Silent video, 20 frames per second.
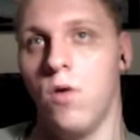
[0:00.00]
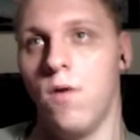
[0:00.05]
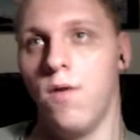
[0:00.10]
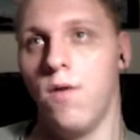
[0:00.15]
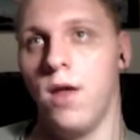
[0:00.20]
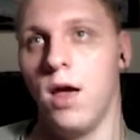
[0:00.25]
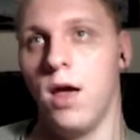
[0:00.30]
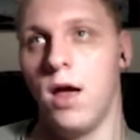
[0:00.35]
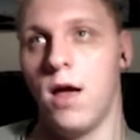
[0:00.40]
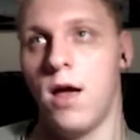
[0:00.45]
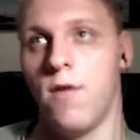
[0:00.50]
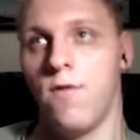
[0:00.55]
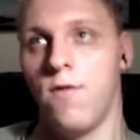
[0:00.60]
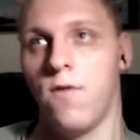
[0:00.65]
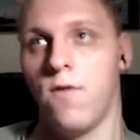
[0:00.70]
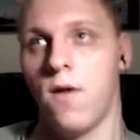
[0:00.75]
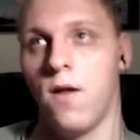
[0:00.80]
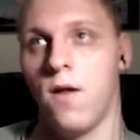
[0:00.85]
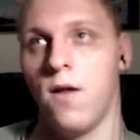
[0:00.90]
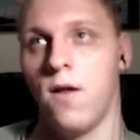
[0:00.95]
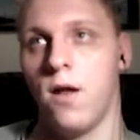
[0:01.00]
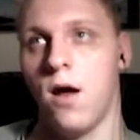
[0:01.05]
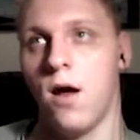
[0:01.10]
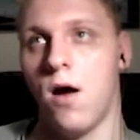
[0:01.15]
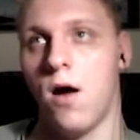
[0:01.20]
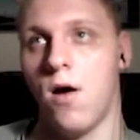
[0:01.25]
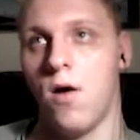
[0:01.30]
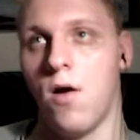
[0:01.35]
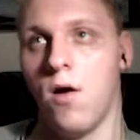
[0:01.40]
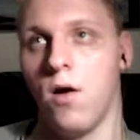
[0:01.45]
we have
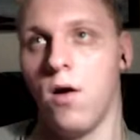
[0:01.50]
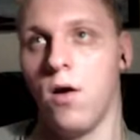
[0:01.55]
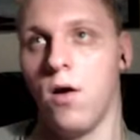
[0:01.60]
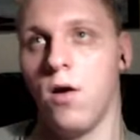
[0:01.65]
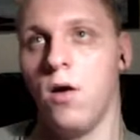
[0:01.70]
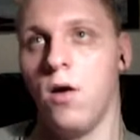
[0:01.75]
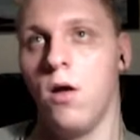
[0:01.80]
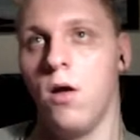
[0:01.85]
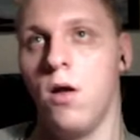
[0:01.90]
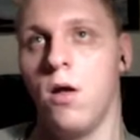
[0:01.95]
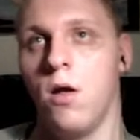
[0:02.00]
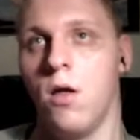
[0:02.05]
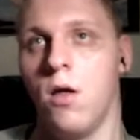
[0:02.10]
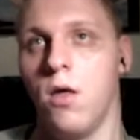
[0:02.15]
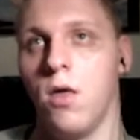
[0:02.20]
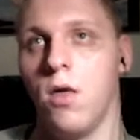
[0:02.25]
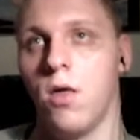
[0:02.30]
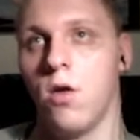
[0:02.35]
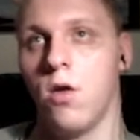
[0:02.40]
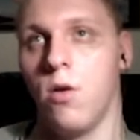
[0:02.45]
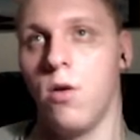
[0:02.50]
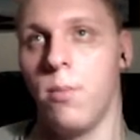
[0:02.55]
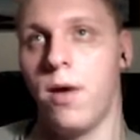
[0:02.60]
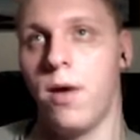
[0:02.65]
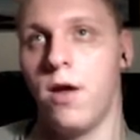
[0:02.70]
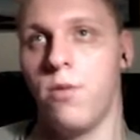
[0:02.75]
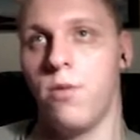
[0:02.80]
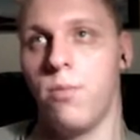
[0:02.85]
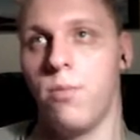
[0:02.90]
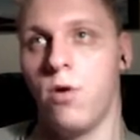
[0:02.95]
our
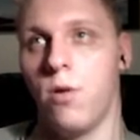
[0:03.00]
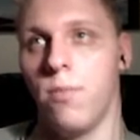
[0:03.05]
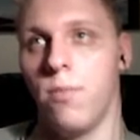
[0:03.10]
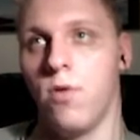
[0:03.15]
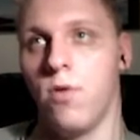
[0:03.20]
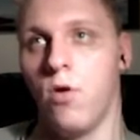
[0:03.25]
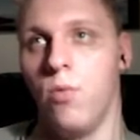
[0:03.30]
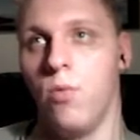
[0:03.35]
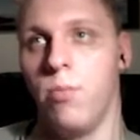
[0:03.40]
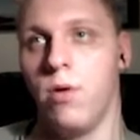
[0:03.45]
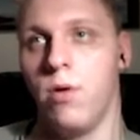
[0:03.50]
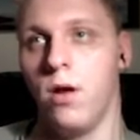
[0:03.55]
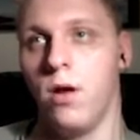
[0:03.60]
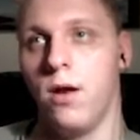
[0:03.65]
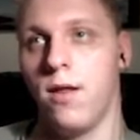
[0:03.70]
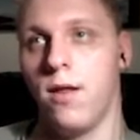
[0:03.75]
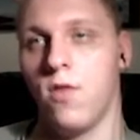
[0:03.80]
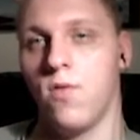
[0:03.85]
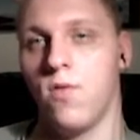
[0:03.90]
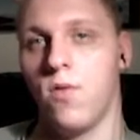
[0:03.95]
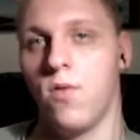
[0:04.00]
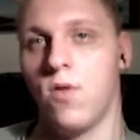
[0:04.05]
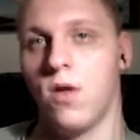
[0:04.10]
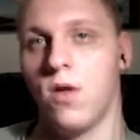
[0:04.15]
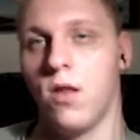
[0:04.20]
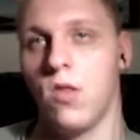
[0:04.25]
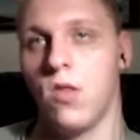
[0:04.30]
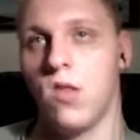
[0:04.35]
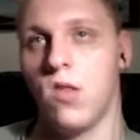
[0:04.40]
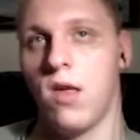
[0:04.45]
command prompt open, that's where it's
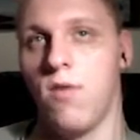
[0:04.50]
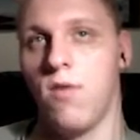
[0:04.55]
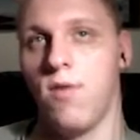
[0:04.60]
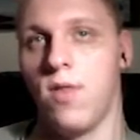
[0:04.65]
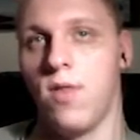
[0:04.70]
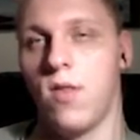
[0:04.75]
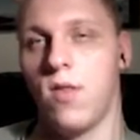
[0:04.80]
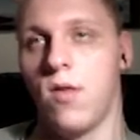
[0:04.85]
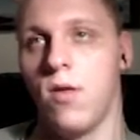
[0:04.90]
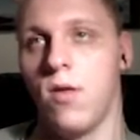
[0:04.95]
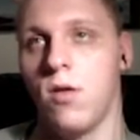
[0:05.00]
gonna save it.